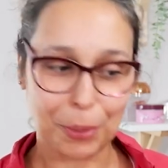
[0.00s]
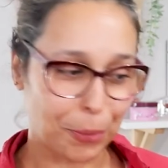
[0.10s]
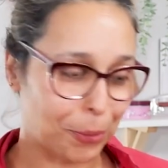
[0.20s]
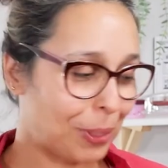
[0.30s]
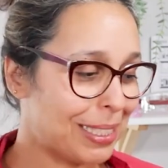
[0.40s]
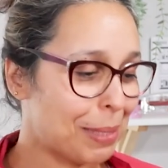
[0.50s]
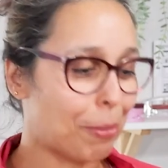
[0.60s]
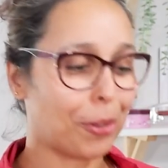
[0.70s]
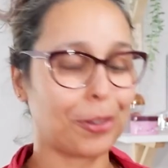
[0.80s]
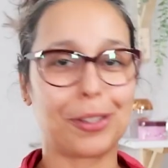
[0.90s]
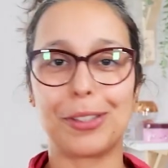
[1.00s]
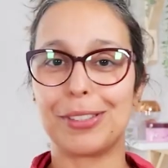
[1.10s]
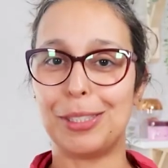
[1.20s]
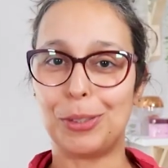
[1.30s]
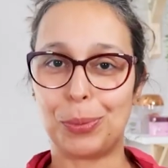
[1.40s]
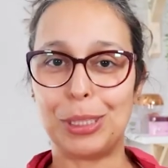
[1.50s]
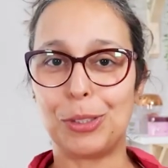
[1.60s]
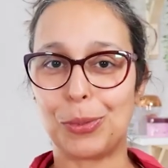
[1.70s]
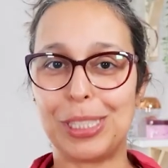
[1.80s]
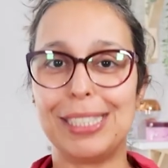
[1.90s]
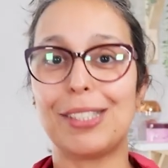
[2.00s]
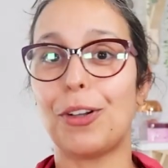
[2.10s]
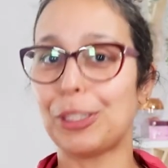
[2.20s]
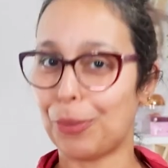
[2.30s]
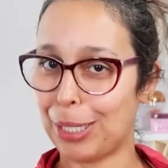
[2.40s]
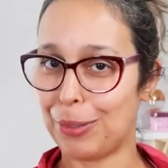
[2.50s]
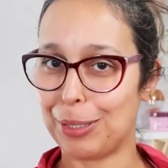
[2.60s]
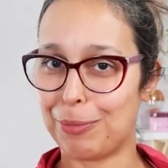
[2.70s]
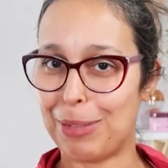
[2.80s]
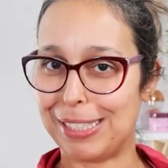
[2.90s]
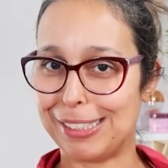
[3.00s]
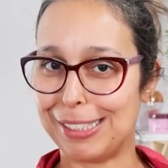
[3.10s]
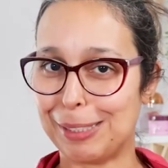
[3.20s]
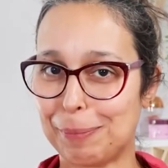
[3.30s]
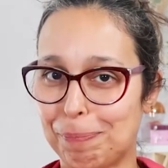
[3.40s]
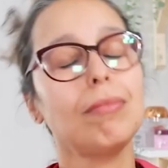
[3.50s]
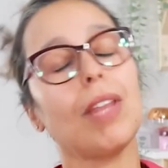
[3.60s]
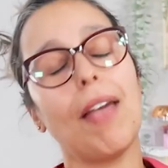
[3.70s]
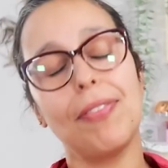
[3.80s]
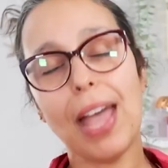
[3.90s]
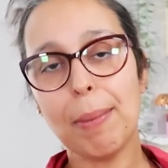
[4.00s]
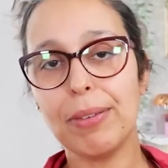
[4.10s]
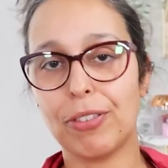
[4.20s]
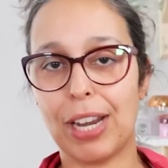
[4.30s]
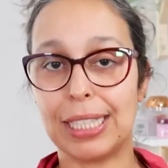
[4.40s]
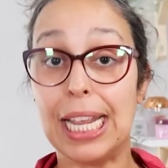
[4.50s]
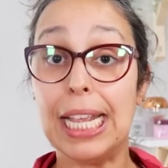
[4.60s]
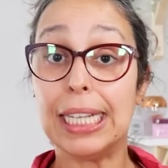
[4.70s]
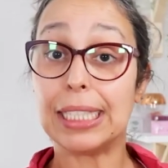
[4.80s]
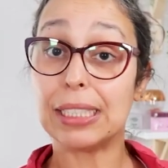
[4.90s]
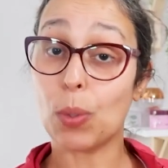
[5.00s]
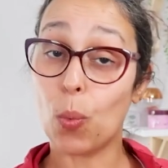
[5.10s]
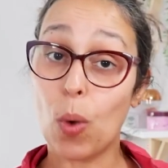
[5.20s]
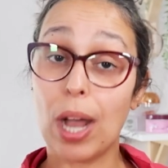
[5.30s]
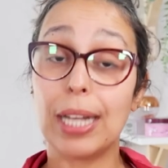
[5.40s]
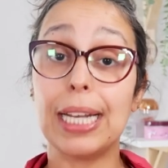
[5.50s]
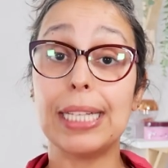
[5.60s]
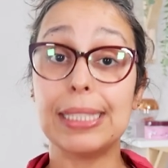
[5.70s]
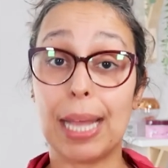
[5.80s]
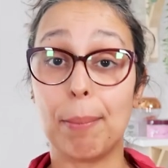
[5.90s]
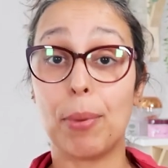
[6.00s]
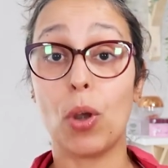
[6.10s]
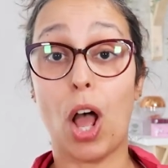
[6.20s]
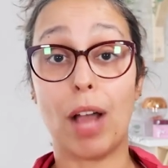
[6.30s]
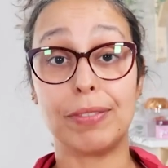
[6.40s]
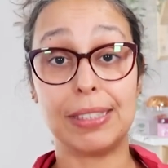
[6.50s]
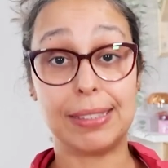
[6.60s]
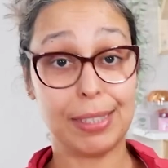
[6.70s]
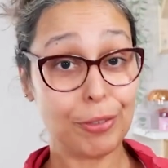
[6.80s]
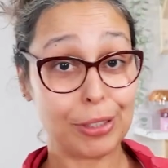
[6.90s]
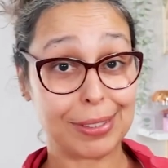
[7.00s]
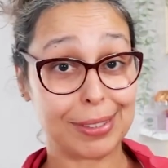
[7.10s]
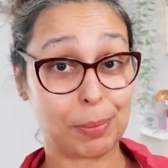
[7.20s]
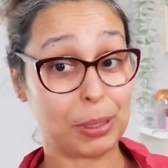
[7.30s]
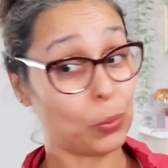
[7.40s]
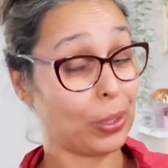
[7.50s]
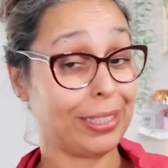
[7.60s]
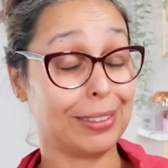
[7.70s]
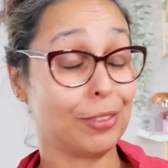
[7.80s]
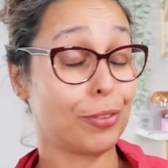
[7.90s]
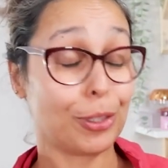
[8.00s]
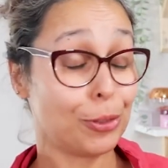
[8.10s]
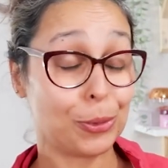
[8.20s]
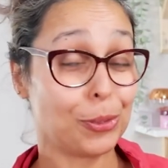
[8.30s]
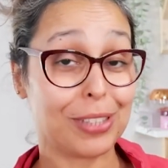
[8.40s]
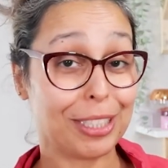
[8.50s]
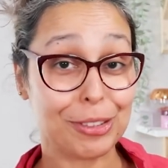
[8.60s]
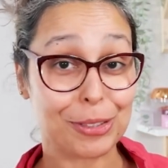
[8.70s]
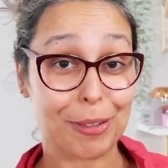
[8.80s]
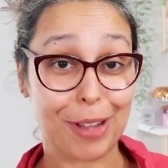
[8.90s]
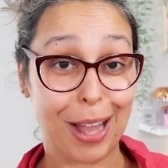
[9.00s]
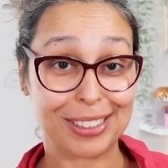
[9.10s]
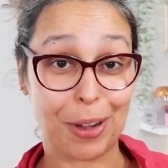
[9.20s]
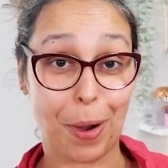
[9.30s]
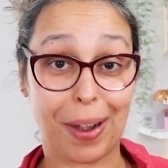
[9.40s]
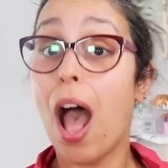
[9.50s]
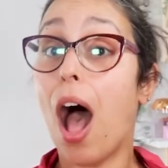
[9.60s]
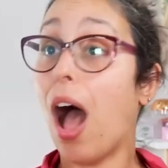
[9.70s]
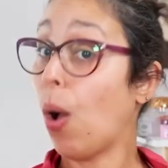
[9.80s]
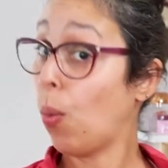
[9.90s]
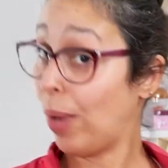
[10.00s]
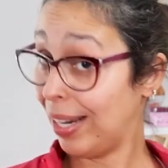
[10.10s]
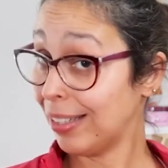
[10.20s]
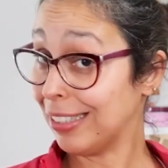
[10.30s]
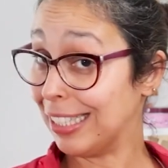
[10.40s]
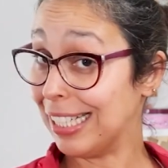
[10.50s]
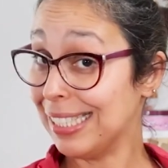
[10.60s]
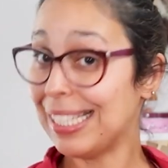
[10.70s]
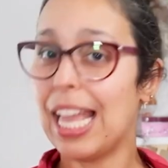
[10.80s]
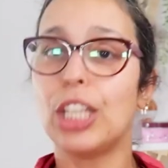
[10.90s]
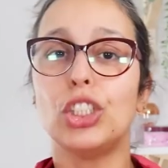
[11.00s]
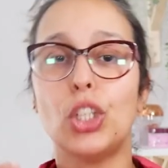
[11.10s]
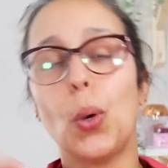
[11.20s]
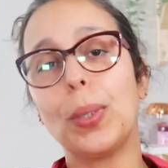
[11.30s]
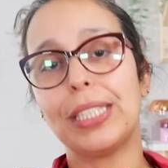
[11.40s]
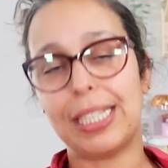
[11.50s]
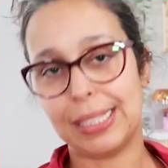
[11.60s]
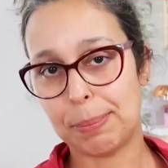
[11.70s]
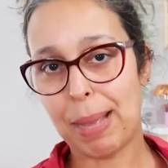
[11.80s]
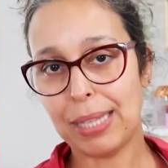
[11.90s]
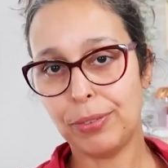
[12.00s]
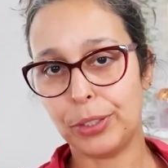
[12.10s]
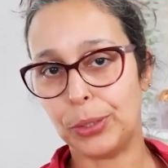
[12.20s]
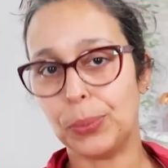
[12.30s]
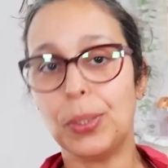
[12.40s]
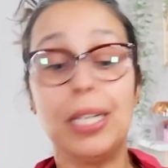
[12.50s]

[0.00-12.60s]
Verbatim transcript: greasy burgers and sweet treats on a regular basis? That, my friend, is one example of the differences between the first 2 stages of ADKAR. Awareness, knowing that it's bad for you,